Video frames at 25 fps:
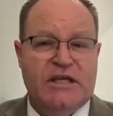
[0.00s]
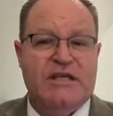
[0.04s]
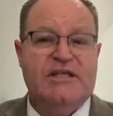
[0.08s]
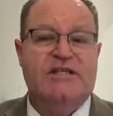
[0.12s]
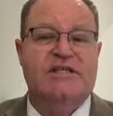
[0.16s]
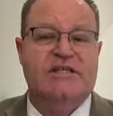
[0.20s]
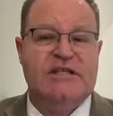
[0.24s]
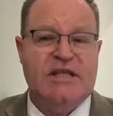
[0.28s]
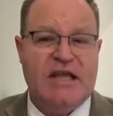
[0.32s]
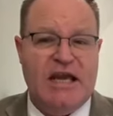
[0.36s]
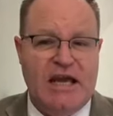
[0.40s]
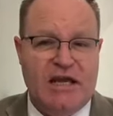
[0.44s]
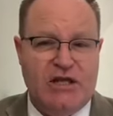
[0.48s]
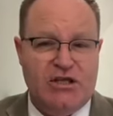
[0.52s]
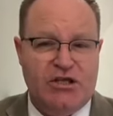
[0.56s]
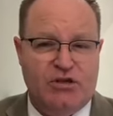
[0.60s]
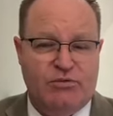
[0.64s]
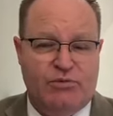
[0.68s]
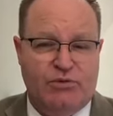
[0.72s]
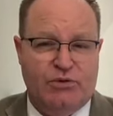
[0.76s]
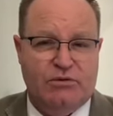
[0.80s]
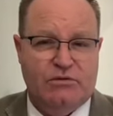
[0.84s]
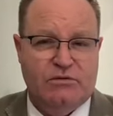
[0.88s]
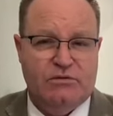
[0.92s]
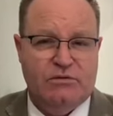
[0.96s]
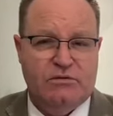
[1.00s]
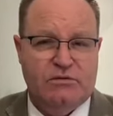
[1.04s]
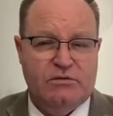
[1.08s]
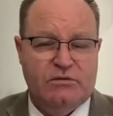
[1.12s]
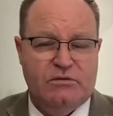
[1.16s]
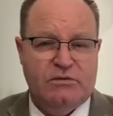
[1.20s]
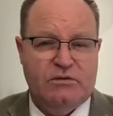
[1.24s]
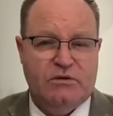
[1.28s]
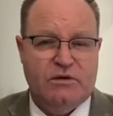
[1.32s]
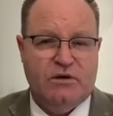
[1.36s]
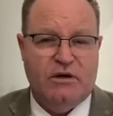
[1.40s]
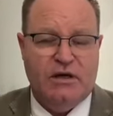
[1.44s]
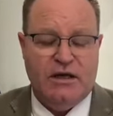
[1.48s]
It's tangible.
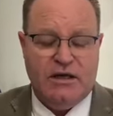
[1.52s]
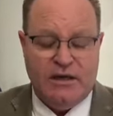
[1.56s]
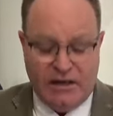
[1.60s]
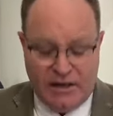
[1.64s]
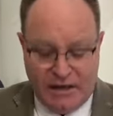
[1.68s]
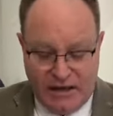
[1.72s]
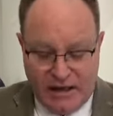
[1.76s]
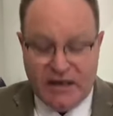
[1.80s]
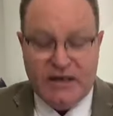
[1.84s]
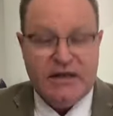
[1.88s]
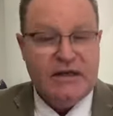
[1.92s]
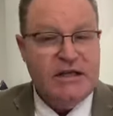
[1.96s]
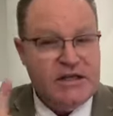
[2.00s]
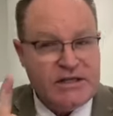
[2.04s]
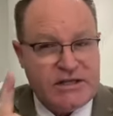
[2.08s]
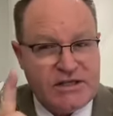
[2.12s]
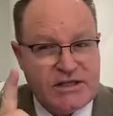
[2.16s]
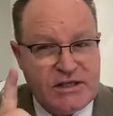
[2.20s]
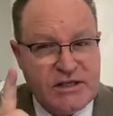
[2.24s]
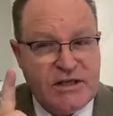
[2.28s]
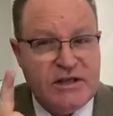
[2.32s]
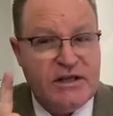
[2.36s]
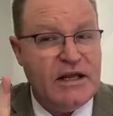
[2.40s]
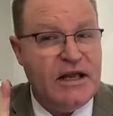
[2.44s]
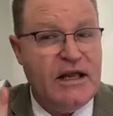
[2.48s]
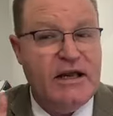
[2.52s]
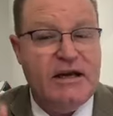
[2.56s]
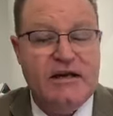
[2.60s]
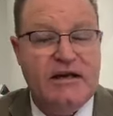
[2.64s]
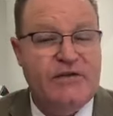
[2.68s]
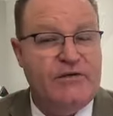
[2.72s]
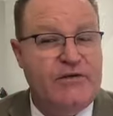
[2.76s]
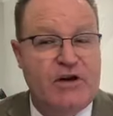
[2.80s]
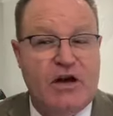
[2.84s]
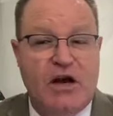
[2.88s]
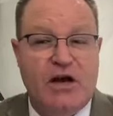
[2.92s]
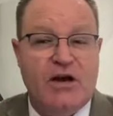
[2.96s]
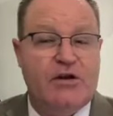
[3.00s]
All right. Listen
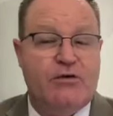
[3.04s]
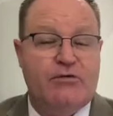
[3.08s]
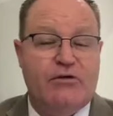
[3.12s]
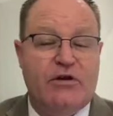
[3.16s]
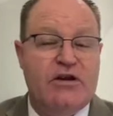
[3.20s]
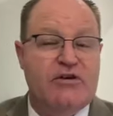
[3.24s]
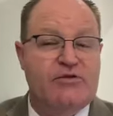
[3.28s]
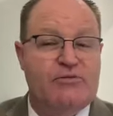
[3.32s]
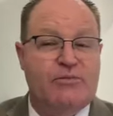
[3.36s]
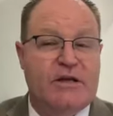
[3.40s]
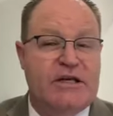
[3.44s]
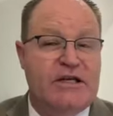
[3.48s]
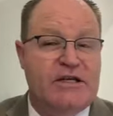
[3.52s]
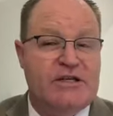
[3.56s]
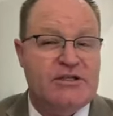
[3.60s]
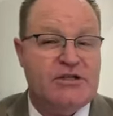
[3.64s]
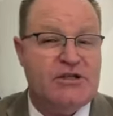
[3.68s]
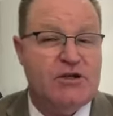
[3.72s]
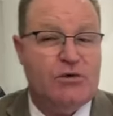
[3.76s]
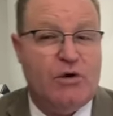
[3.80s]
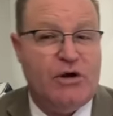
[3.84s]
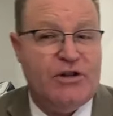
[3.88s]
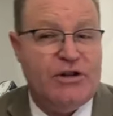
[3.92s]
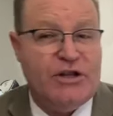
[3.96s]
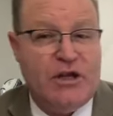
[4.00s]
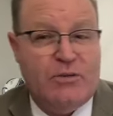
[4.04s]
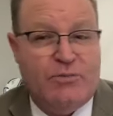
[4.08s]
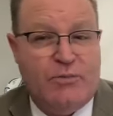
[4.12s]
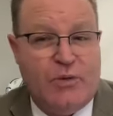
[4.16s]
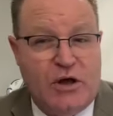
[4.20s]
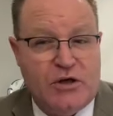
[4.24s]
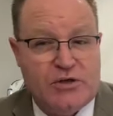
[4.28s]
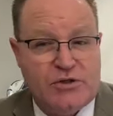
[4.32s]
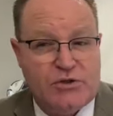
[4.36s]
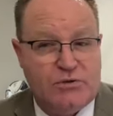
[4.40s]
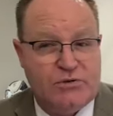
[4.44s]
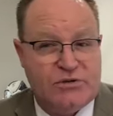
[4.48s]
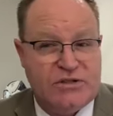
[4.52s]
then, if you don't agree with me, listen to what the
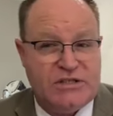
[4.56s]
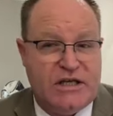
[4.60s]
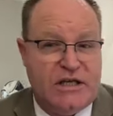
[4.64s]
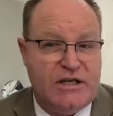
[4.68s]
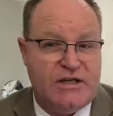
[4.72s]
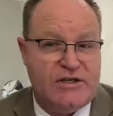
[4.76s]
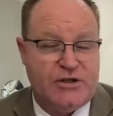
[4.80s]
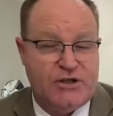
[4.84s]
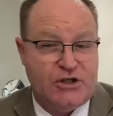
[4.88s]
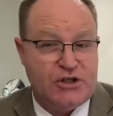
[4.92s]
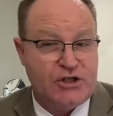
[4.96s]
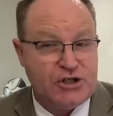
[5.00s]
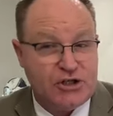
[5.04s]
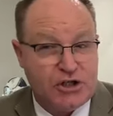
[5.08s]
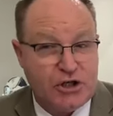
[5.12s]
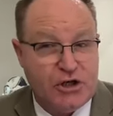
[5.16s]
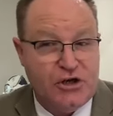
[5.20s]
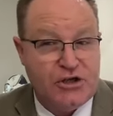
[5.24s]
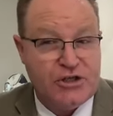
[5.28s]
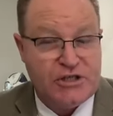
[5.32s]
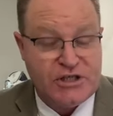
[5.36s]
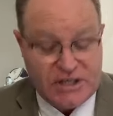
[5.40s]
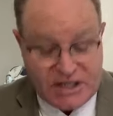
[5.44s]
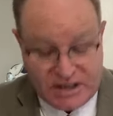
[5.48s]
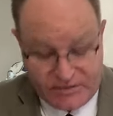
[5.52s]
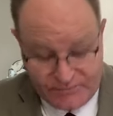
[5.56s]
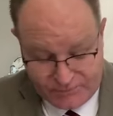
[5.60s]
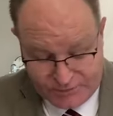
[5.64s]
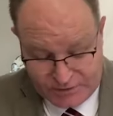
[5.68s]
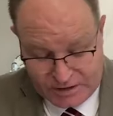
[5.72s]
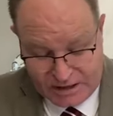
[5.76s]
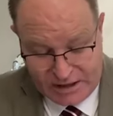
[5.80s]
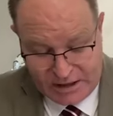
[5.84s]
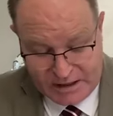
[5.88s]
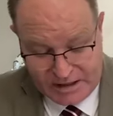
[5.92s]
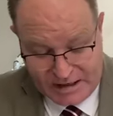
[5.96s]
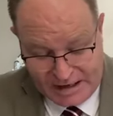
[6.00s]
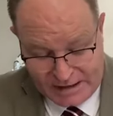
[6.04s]
apostle said to the church
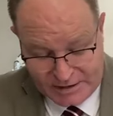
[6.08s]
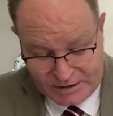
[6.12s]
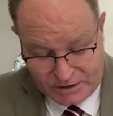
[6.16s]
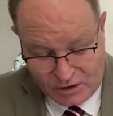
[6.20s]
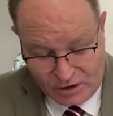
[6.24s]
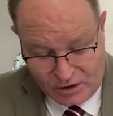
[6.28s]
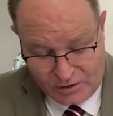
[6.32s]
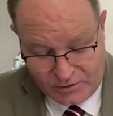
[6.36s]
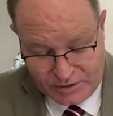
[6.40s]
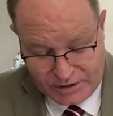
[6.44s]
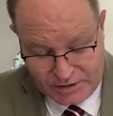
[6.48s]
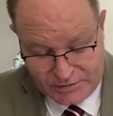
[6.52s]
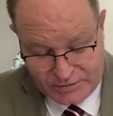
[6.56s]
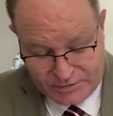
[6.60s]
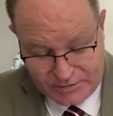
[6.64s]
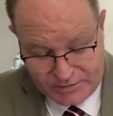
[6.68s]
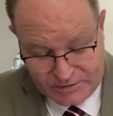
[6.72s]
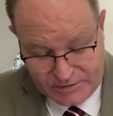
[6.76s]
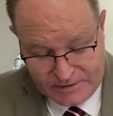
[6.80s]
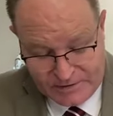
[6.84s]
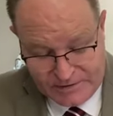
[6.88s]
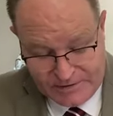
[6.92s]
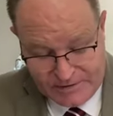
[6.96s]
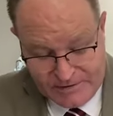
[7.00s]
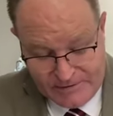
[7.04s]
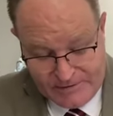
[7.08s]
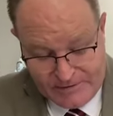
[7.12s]
at Corinth.